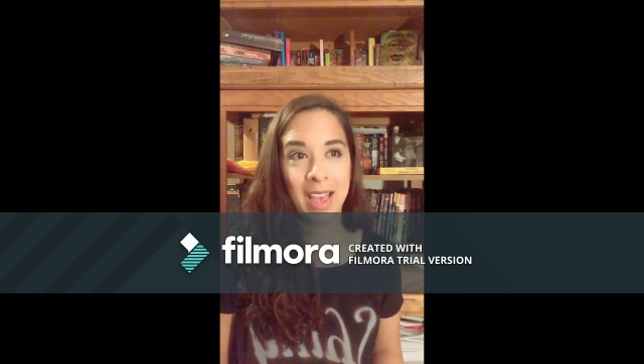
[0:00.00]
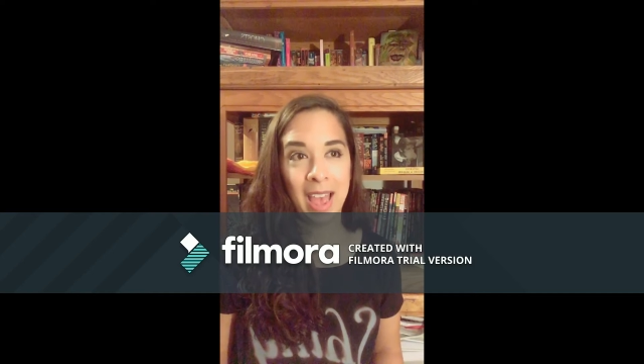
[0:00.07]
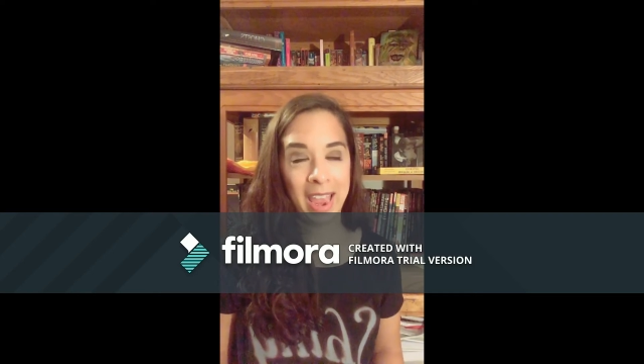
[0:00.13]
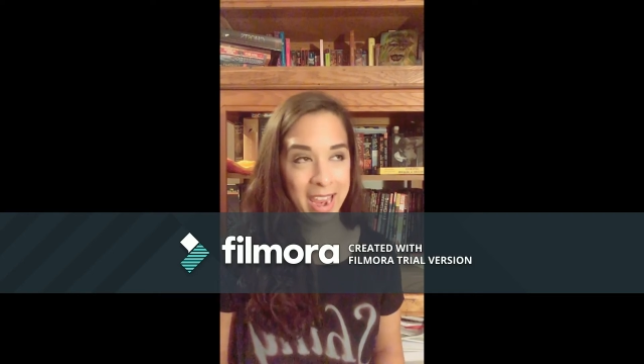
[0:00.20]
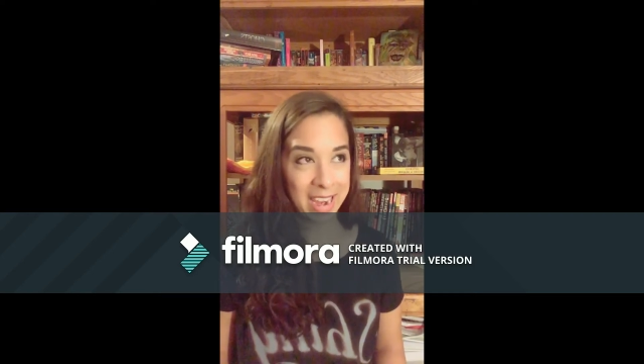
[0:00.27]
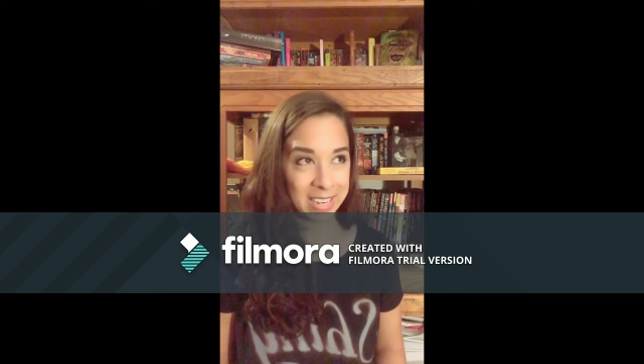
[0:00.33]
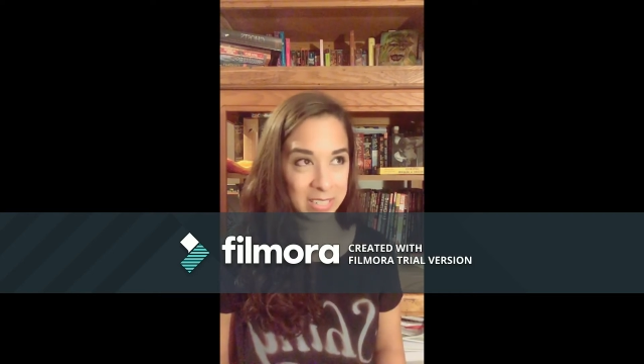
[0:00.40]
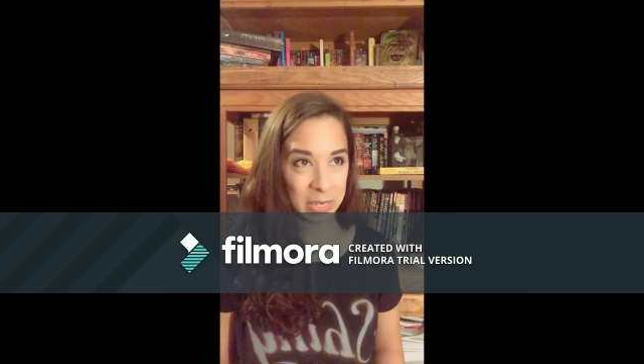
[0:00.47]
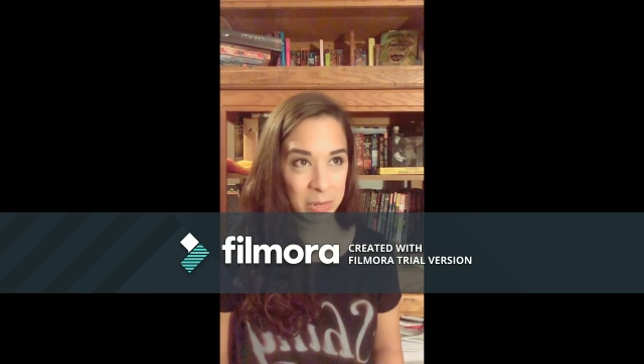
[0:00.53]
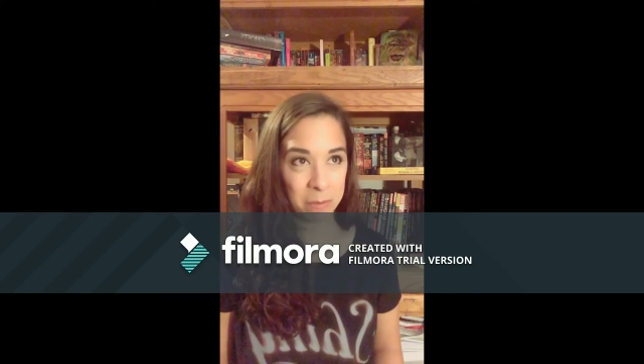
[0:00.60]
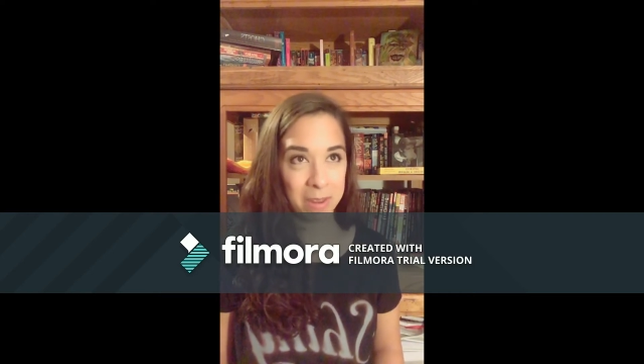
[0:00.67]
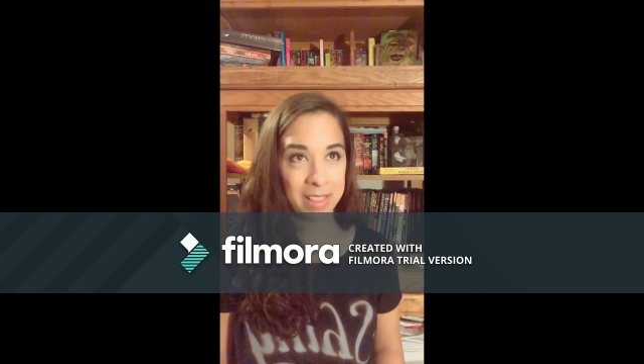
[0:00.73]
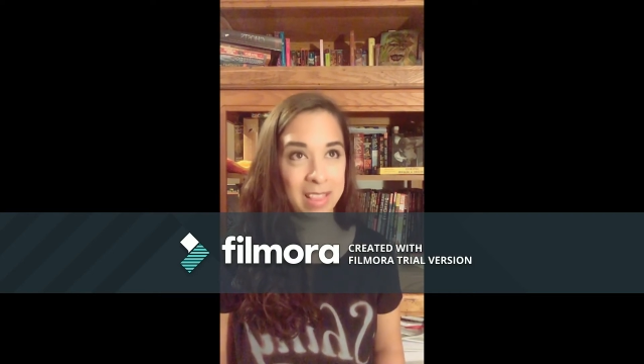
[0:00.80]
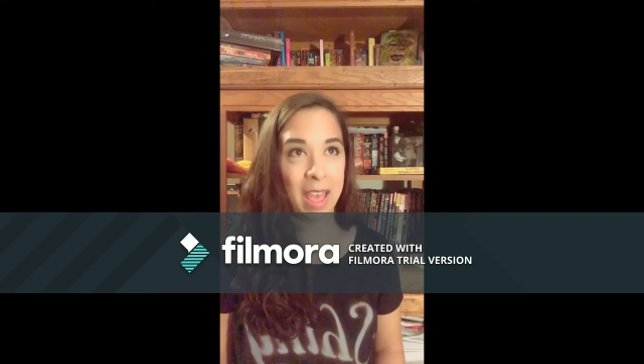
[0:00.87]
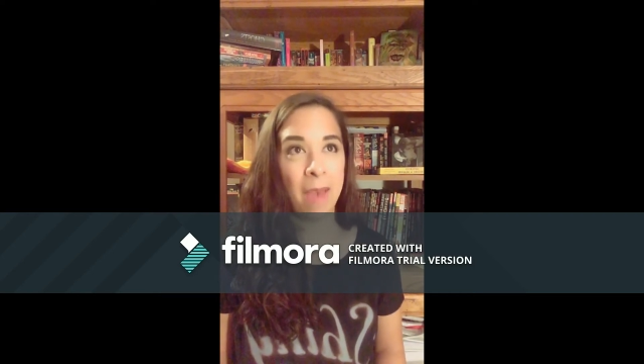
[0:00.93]
I hate to
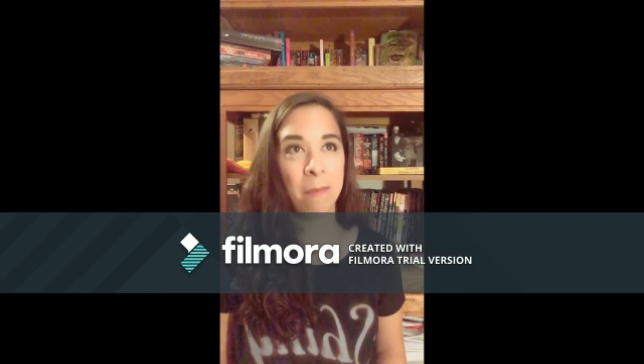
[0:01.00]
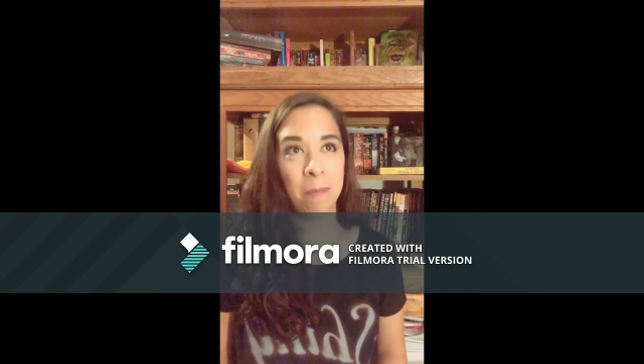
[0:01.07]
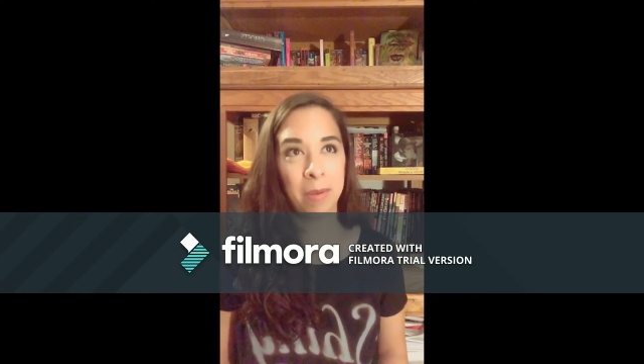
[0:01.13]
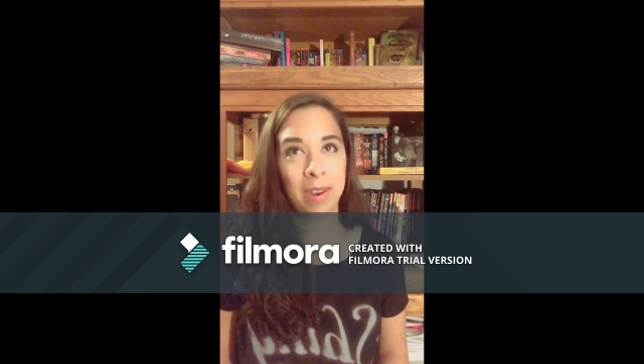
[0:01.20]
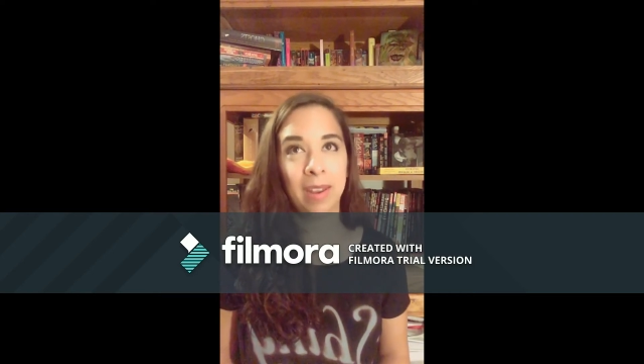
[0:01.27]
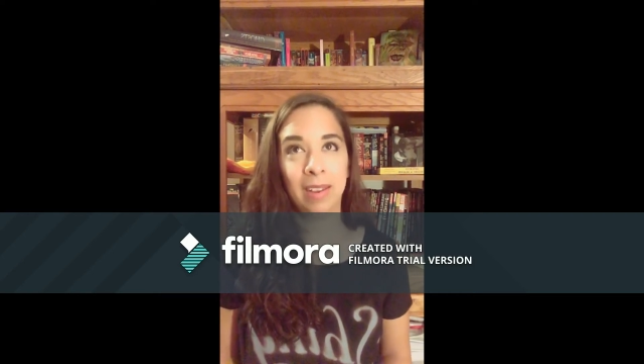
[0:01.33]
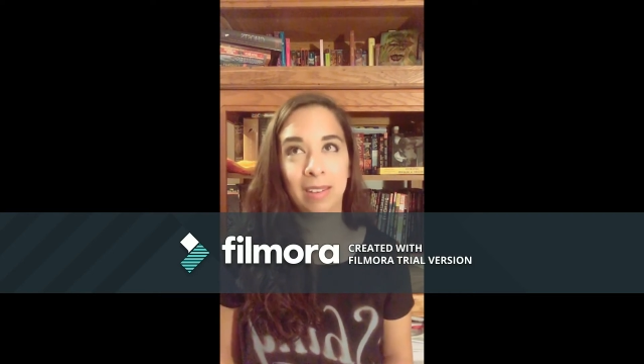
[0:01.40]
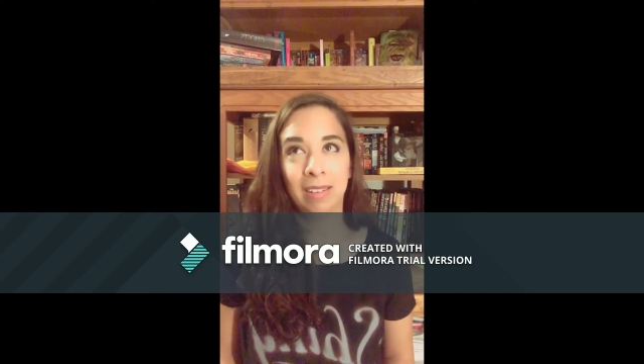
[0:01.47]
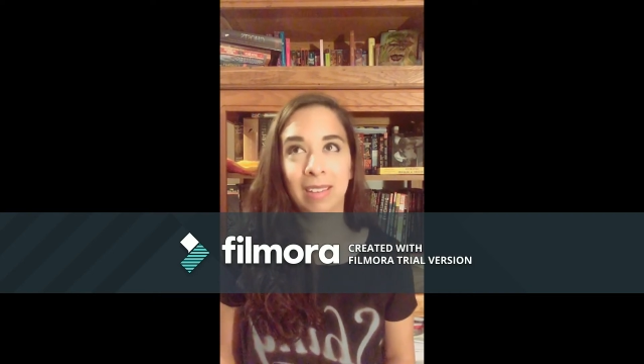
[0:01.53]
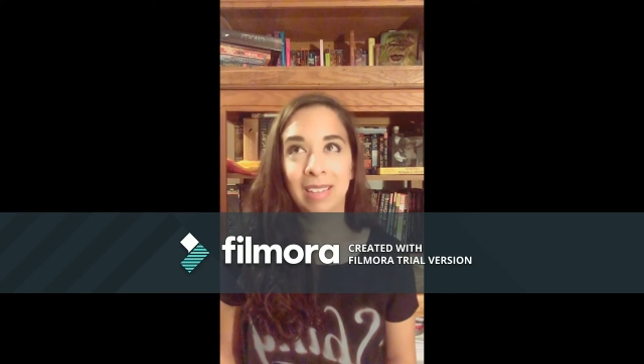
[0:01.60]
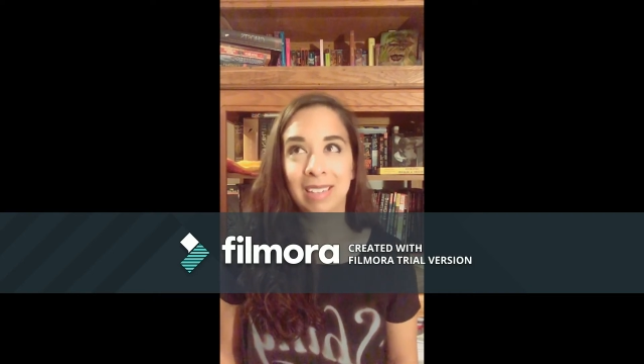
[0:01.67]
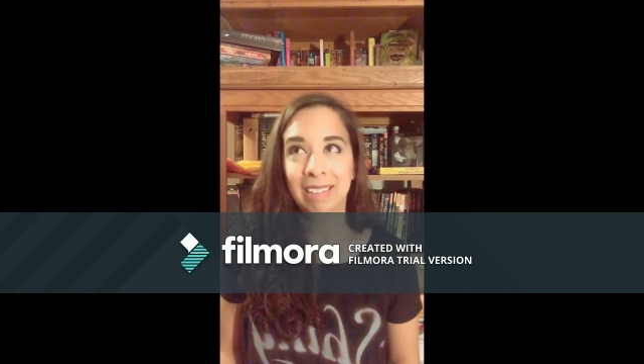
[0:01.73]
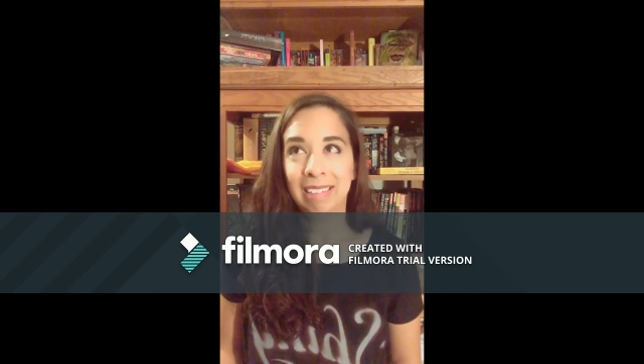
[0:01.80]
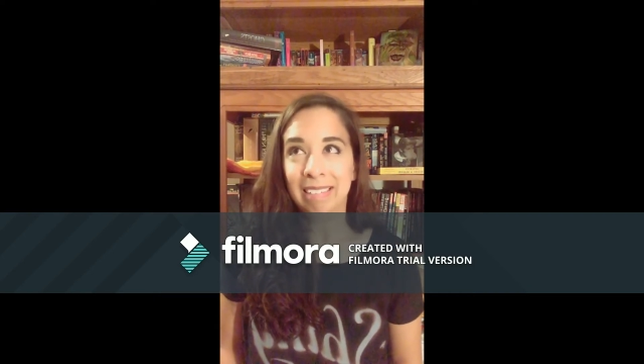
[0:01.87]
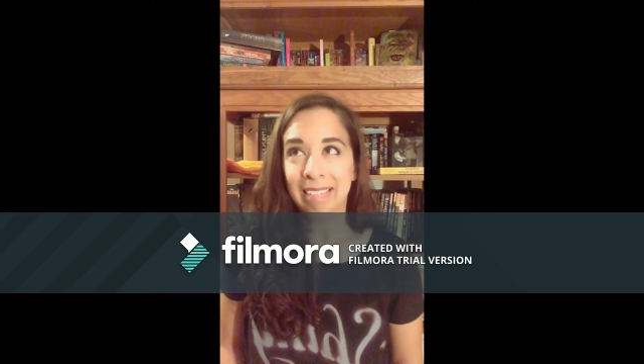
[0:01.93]
admit that, but
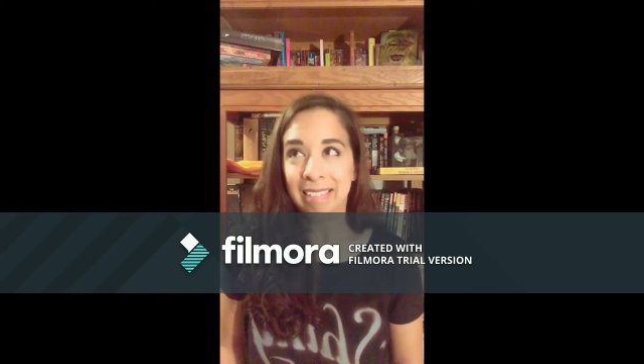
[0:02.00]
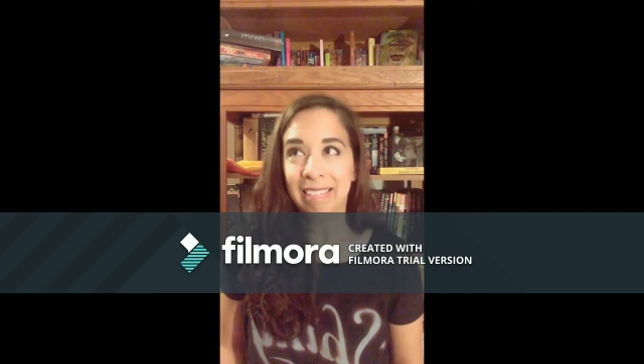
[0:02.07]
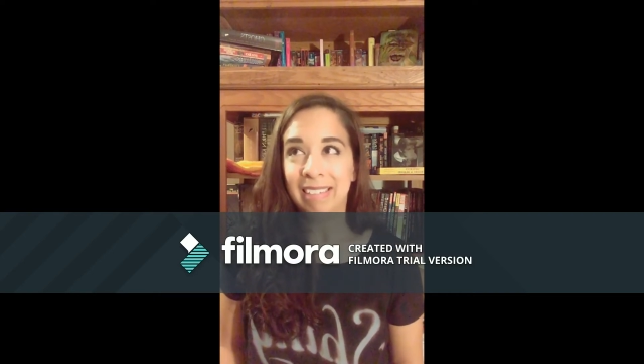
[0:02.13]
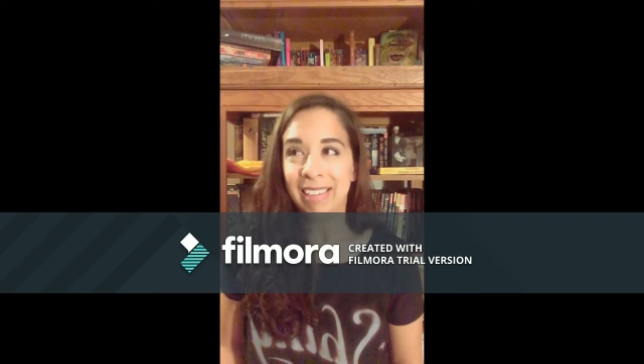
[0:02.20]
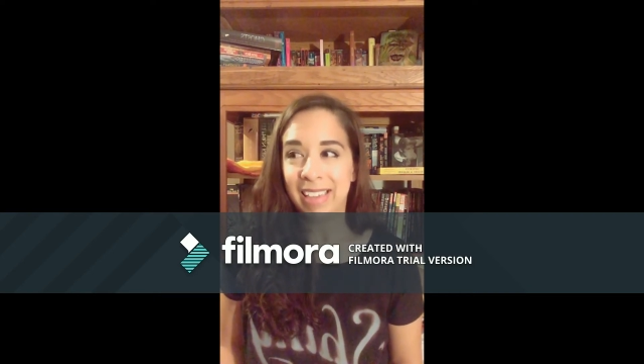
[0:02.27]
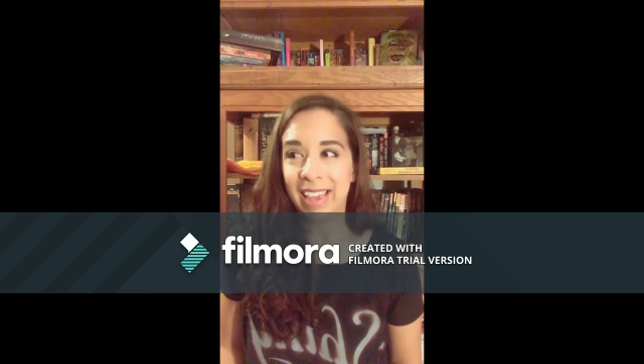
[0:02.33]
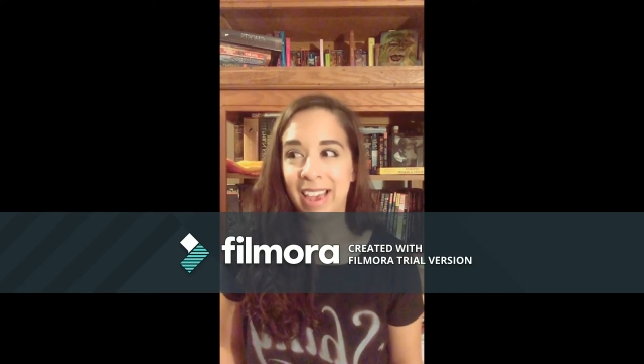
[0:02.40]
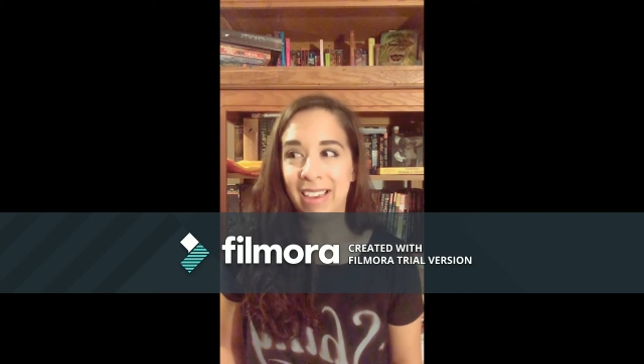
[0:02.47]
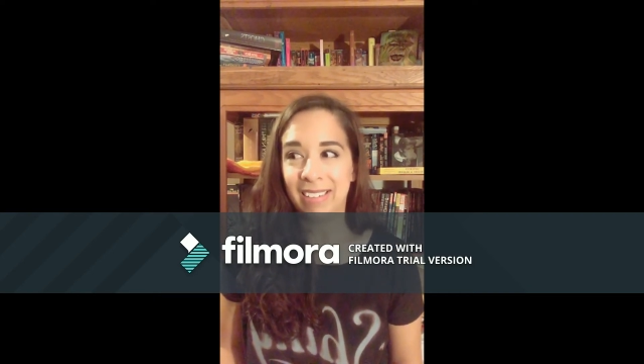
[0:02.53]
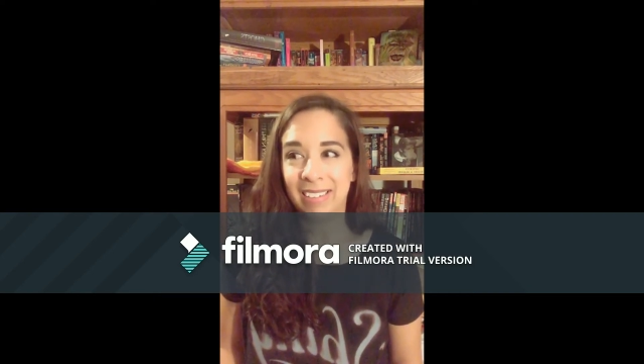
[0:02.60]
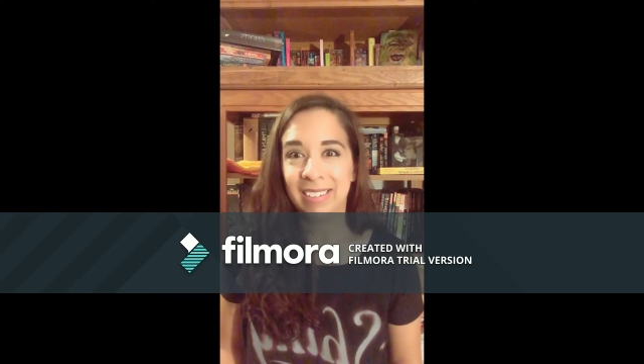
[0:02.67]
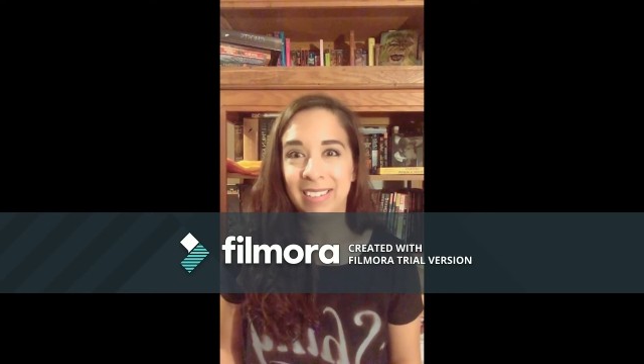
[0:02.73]
yeah,